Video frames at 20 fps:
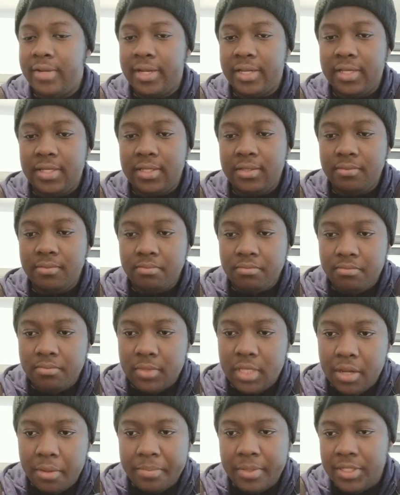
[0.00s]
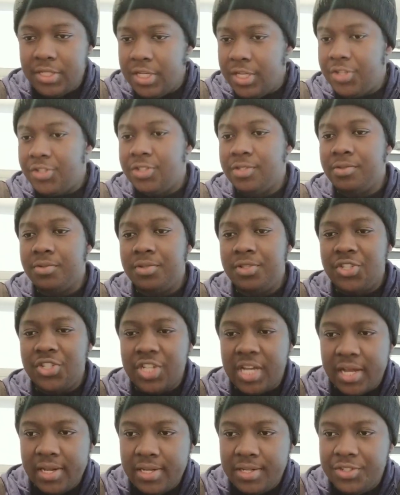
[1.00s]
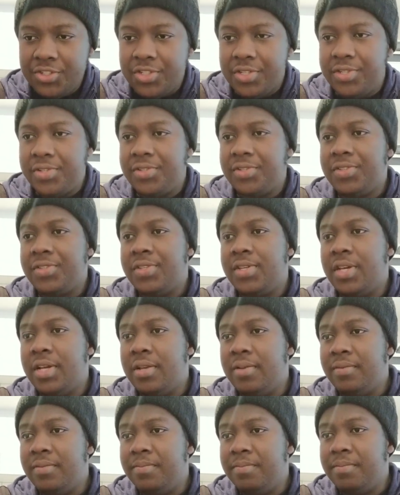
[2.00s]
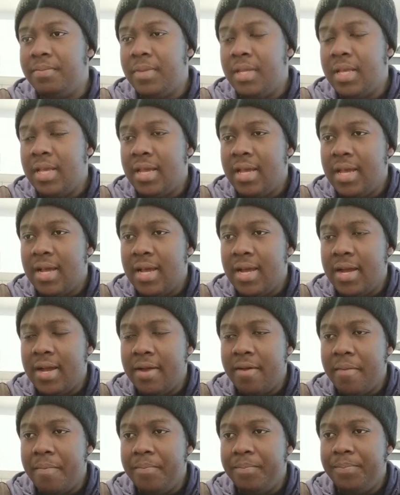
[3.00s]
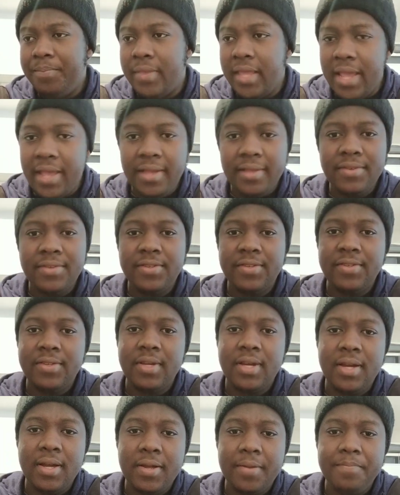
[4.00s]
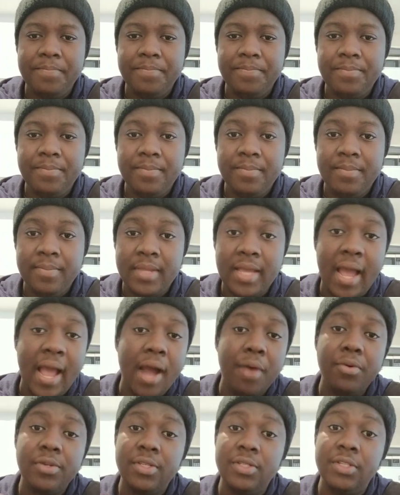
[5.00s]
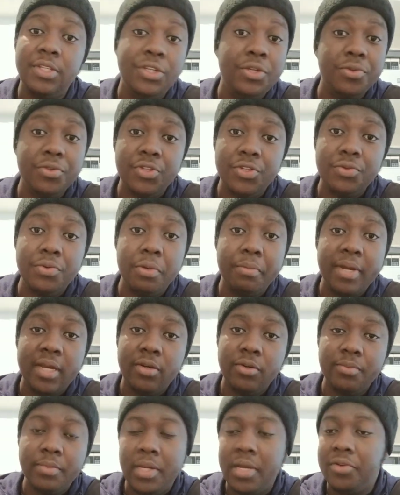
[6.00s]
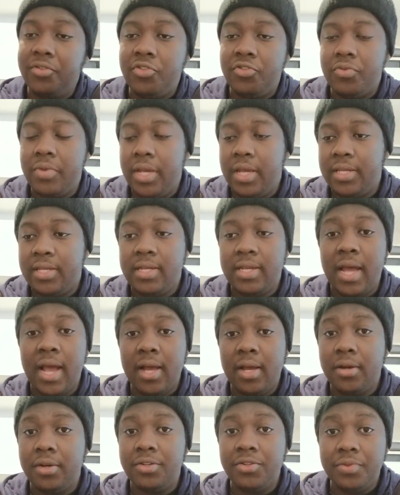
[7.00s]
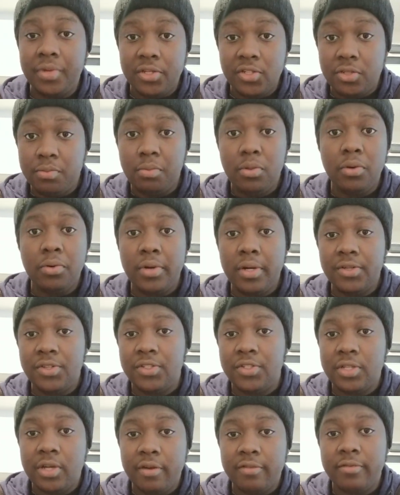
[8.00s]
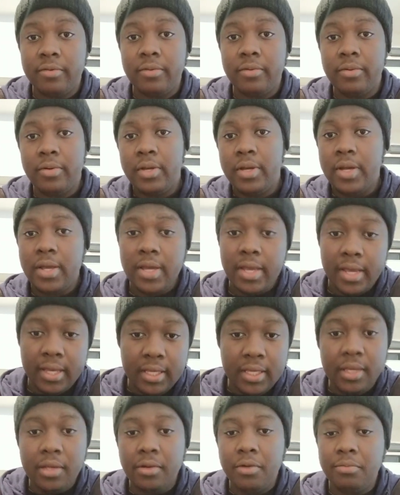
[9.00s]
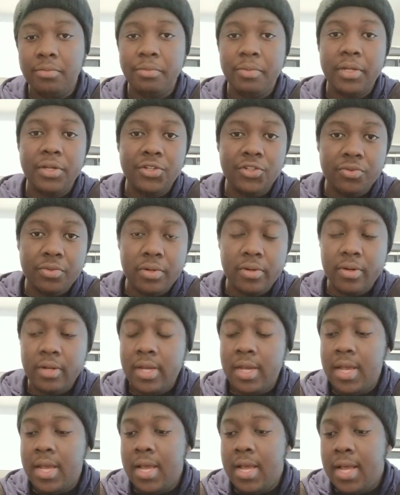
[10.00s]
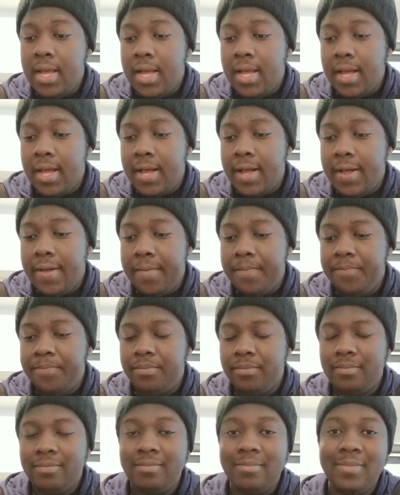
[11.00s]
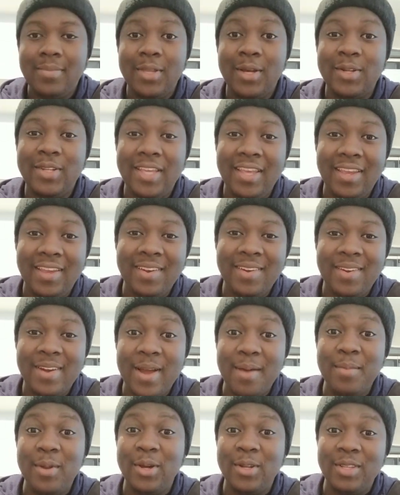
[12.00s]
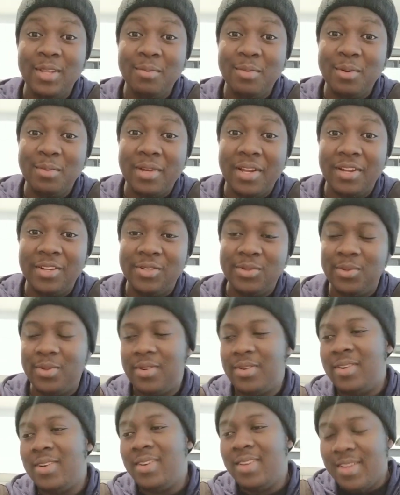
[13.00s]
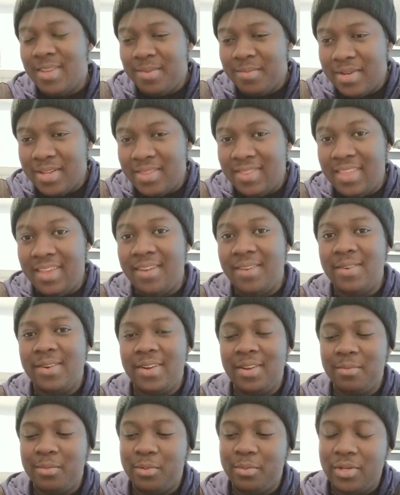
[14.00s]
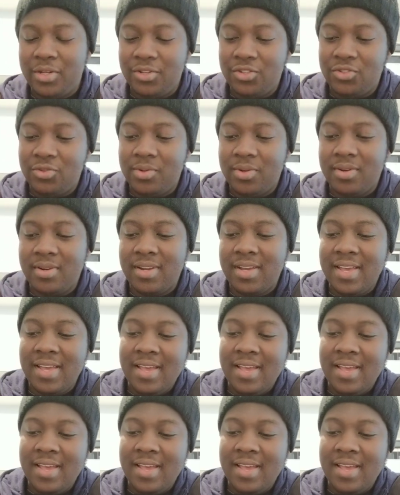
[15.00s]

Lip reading: like competition challenges and things that I wasn't used to in my home country that I got to explore and discover here in Bhubaneswar. Not here, I'm not in Bhubaneswar, but there in Bhubaneswar.